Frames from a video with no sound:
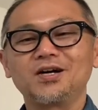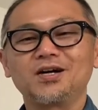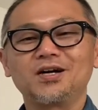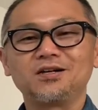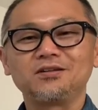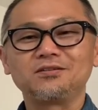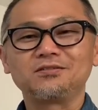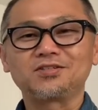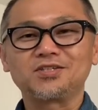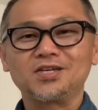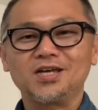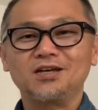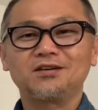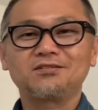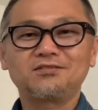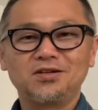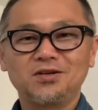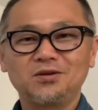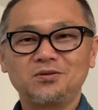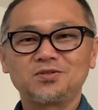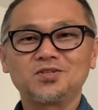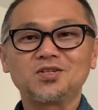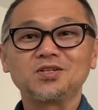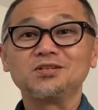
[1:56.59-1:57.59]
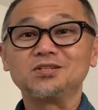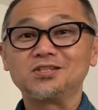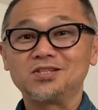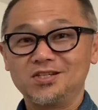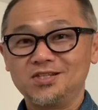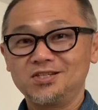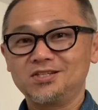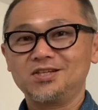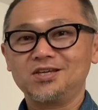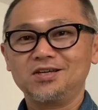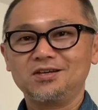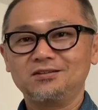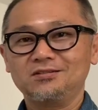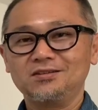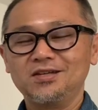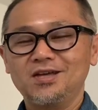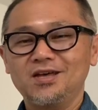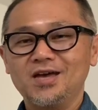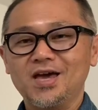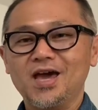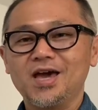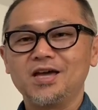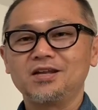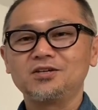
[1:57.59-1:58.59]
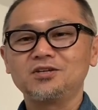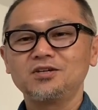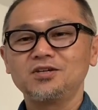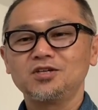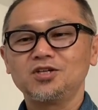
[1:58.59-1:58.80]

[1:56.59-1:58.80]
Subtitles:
you take notes in detail and